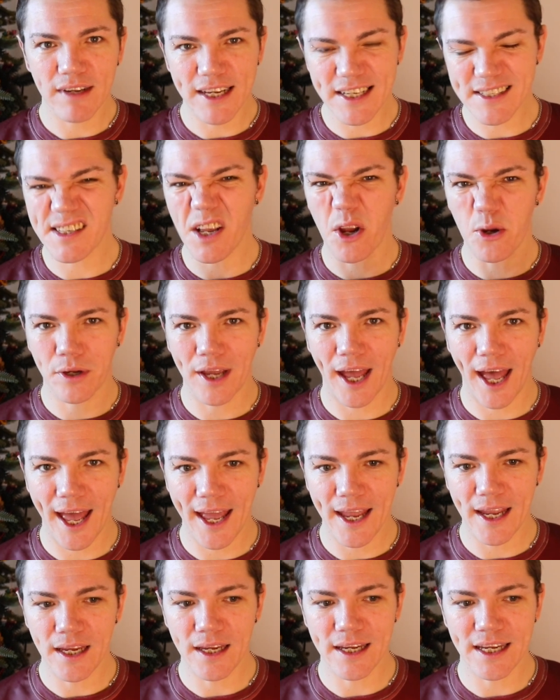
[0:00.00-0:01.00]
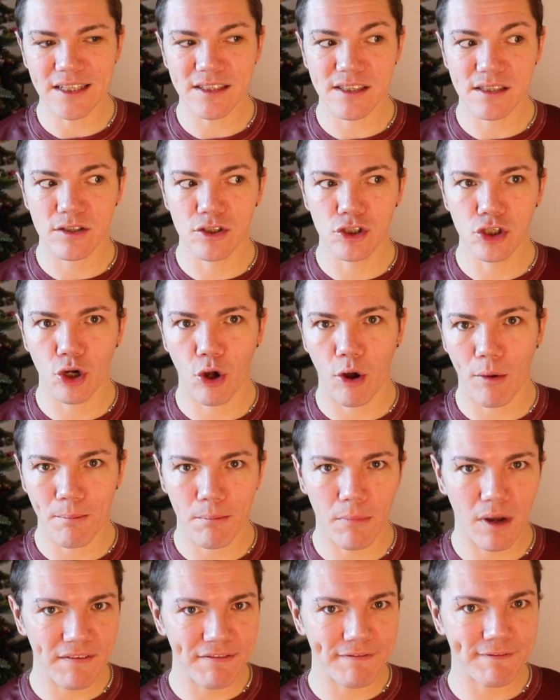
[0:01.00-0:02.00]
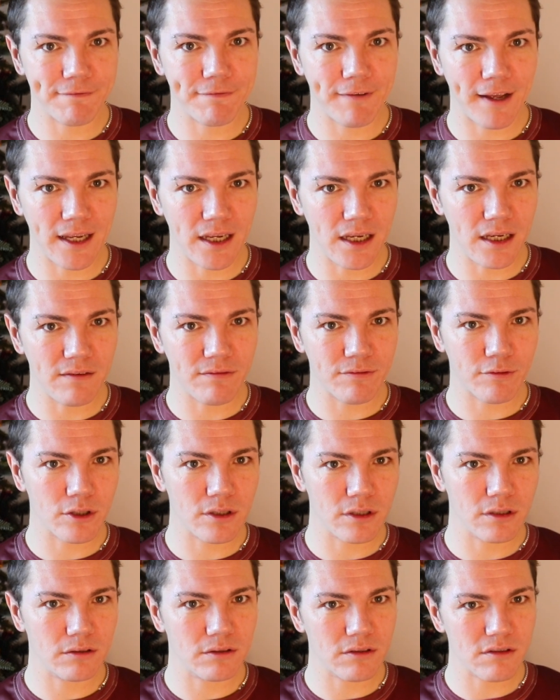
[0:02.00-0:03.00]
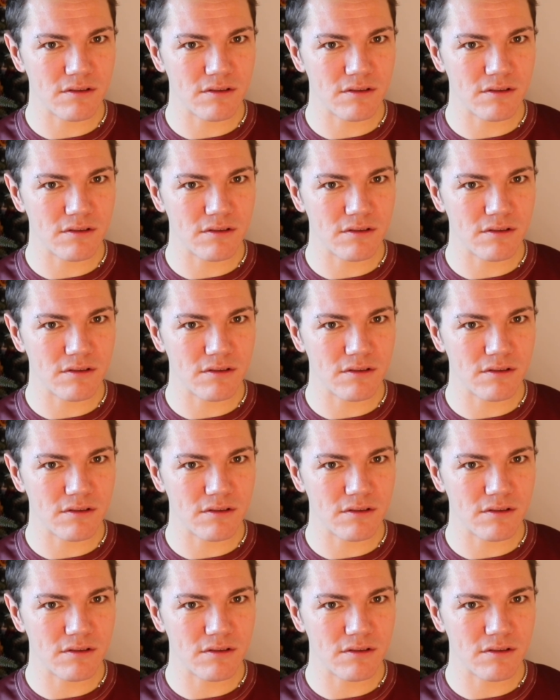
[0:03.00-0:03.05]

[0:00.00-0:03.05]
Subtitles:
It's okay. It's not my favourite